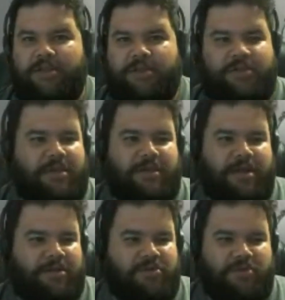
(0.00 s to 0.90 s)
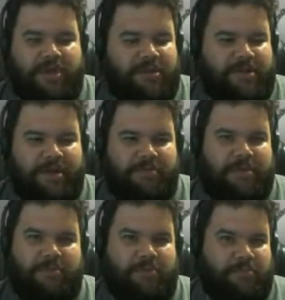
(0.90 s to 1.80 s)
You think a 9-year-old kid's not going to
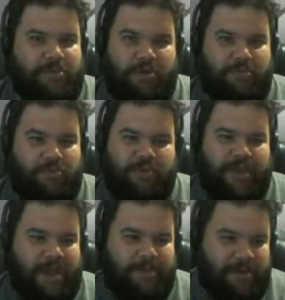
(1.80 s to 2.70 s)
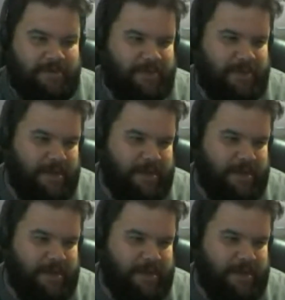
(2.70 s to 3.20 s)
be able to, pull the cap off?